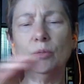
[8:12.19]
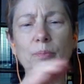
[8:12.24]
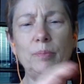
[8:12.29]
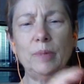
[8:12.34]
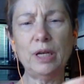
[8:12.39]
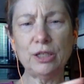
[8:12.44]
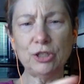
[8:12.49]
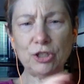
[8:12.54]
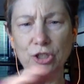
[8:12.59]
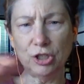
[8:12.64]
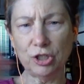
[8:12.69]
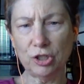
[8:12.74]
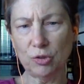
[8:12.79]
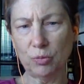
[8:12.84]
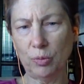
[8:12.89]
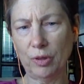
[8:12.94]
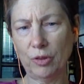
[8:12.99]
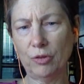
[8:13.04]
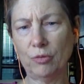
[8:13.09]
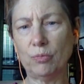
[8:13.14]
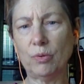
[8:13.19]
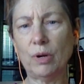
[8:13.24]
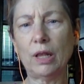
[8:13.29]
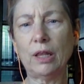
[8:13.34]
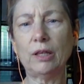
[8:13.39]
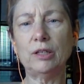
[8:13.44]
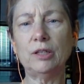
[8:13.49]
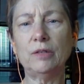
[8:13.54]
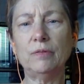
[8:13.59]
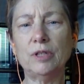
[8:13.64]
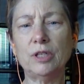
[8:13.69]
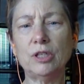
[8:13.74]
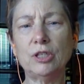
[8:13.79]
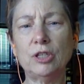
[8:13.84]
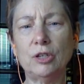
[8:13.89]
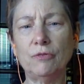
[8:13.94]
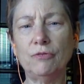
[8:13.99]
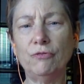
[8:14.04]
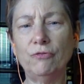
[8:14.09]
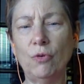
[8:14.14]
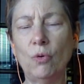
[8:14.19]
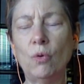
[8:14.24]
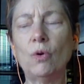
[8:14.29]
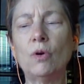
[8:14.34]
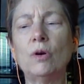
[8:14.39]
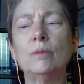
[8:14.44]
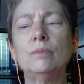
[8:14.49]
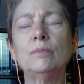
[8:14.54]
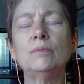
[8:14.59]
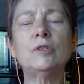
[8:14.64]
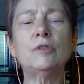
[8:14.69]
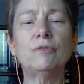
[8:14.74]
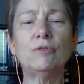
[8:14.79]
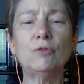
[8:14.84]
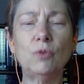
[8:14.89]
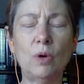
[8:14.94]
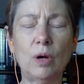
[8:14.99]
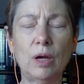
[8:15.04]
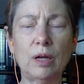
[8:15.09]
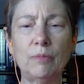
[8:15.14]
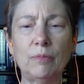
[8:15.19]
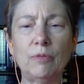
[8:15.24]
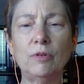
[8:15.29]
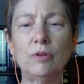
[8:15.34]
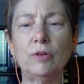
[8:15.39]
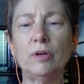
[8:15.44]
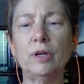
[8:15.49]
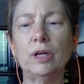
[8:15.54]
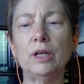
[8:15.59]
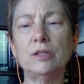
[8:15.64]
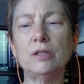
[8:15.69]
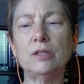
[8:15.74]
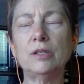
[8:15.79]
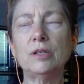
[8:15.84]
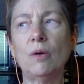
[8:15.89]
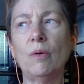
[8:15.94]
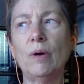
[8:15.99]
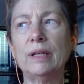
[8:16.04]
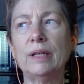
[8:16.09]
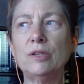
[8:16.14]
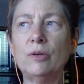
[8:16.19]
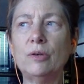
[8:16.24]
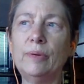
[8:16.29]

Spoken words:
meshes with the relativistic forms of quantum theory and so on.